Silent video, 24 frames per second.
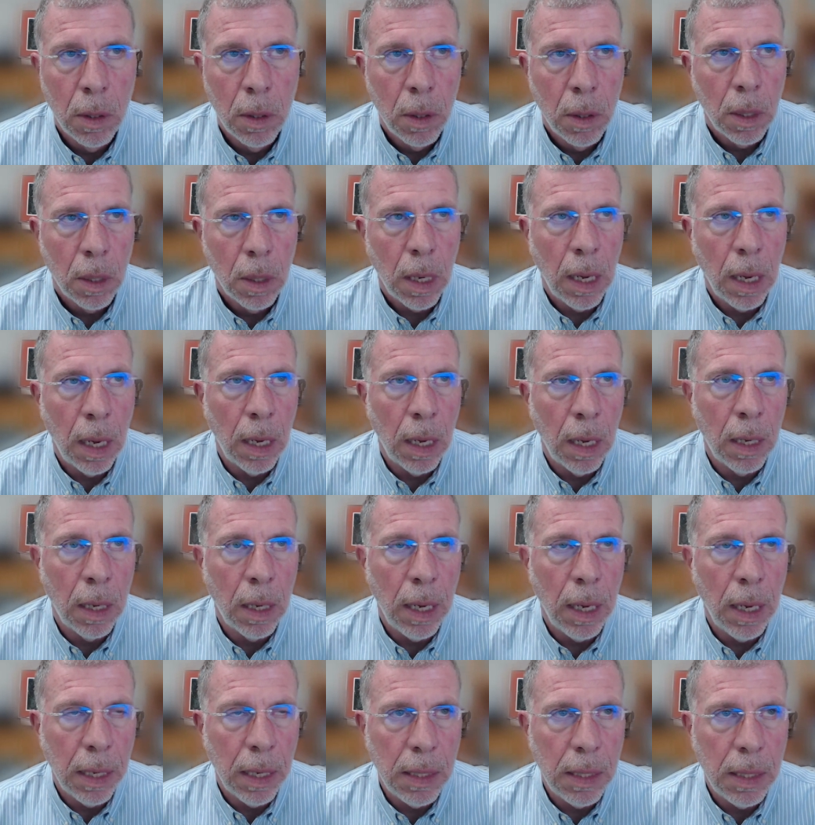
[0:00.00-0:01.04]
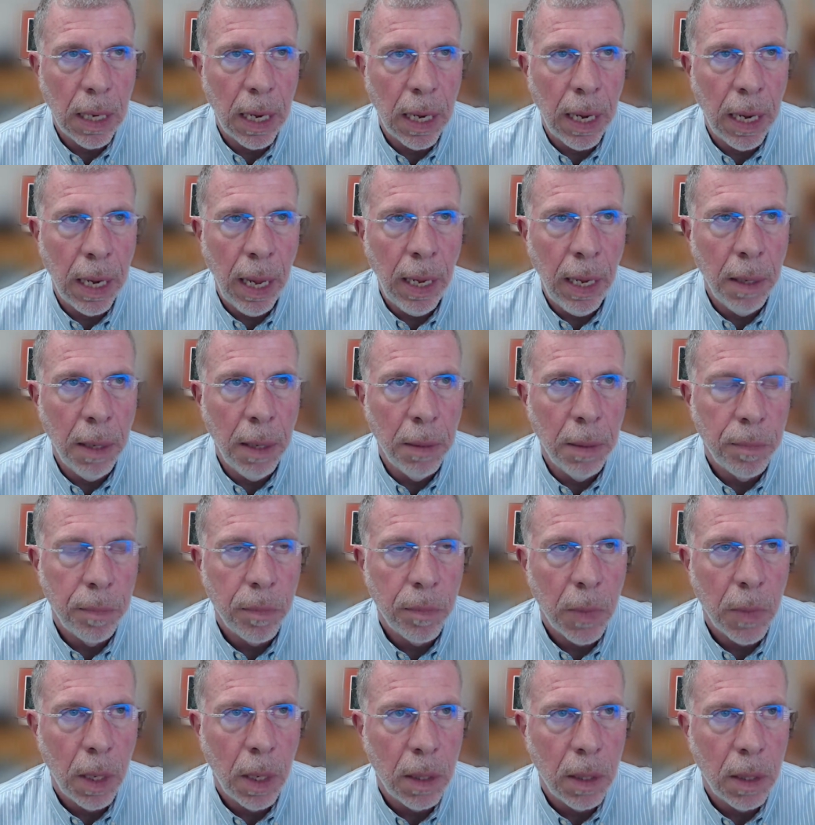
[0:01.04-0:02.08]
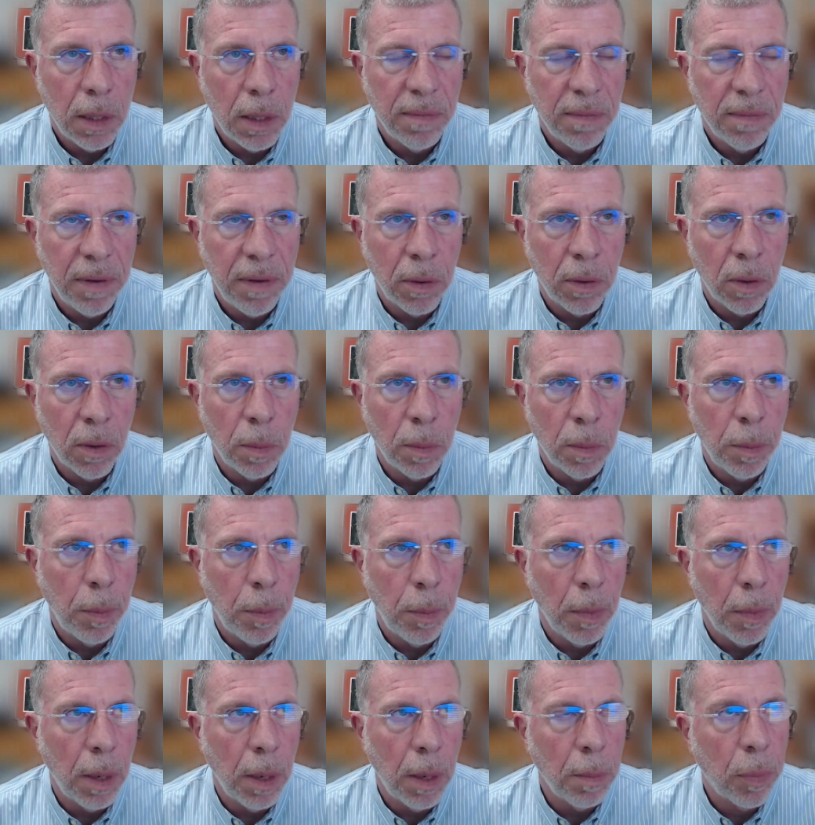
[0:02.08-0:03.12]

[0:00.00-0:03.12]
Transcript: uh, NTIA, uh, to federal uh,